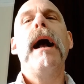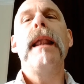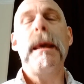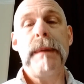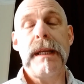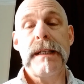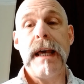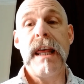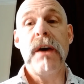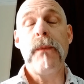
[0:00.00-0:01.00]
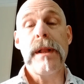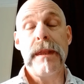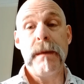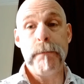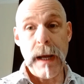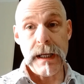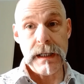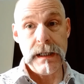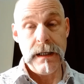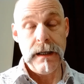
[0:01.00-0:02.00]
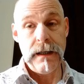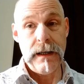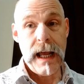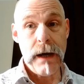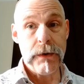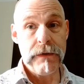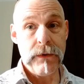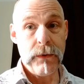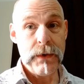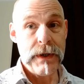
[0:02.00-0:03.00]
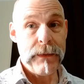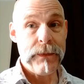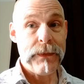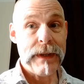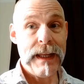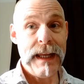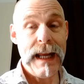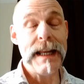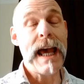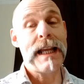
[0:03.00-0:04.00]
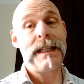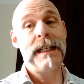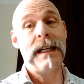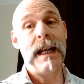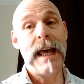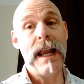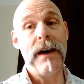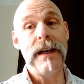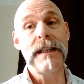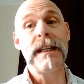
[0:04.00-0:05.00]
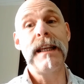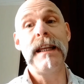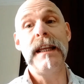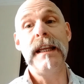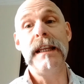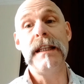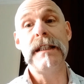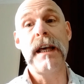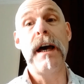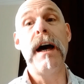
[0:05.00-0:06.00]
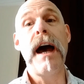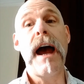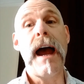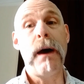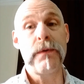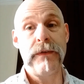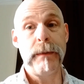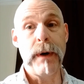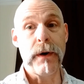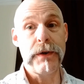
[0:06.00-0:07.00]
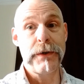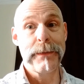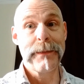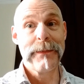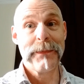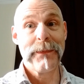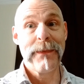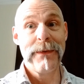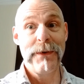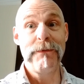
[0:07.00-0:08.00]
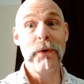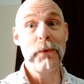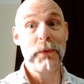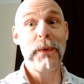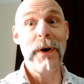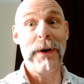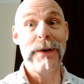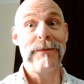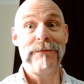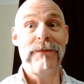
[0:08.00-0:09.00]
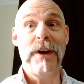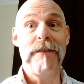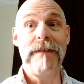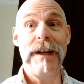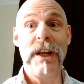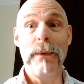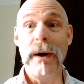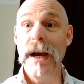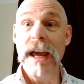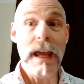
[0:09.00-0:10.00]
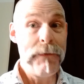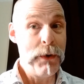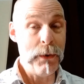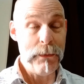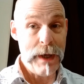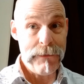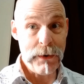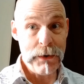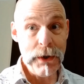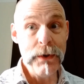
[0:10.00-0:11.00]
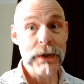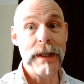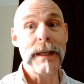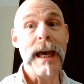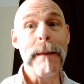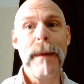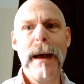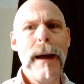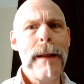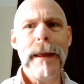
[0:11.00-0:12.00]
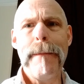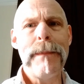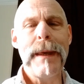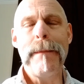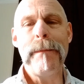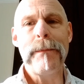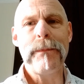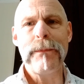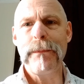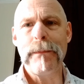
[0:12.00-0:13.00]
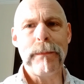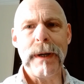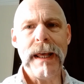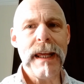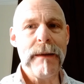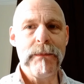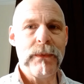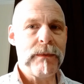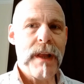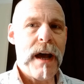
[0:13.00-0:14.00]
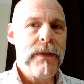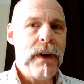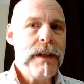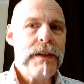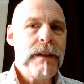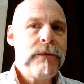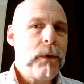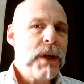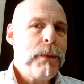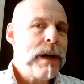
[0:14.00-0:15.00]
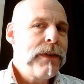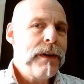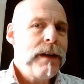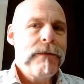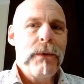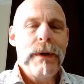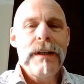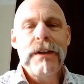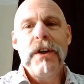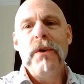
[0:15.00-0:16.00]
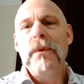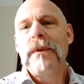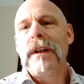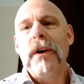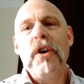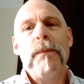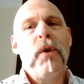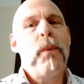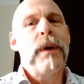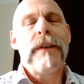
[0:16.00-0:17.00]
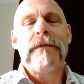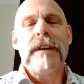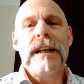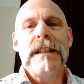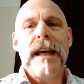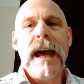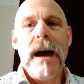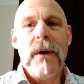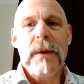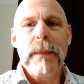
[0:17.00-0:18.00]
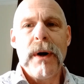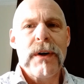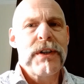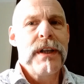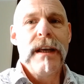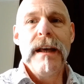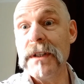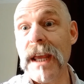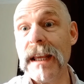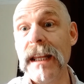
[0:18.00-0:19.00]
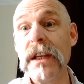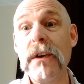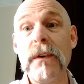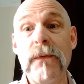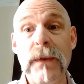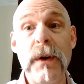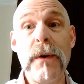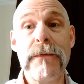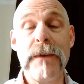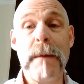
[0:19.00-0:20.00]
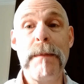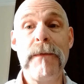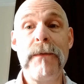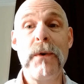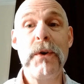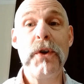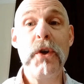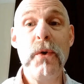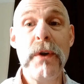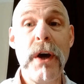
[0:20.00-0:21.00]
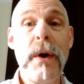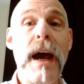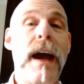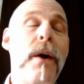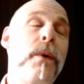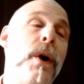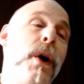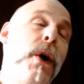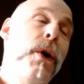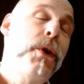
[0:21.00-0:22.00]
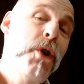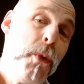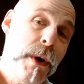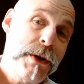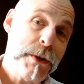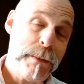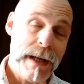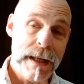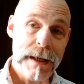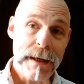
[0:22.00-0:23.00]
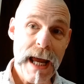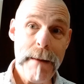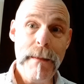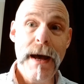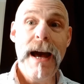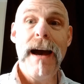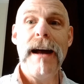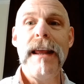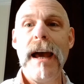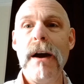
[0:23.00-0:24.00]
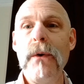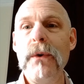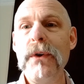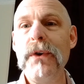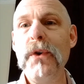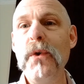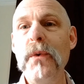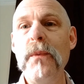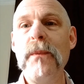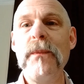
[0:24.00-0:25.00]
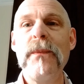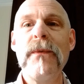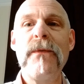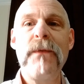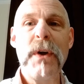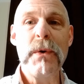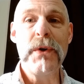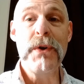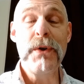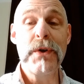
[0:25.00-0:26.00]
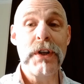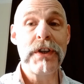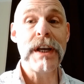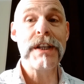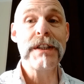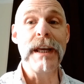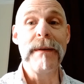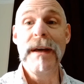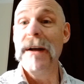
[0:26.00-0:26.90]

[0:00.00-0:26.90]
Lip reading: let me say that one of the best house rules in Axis and Allies is out of the box. The rules work really well. If you're new to the game, then play 1941, 1942, Global, whatever it is, out of the box. Get a good feel for it before you know how you want to play the game and how you feel you should adjust it.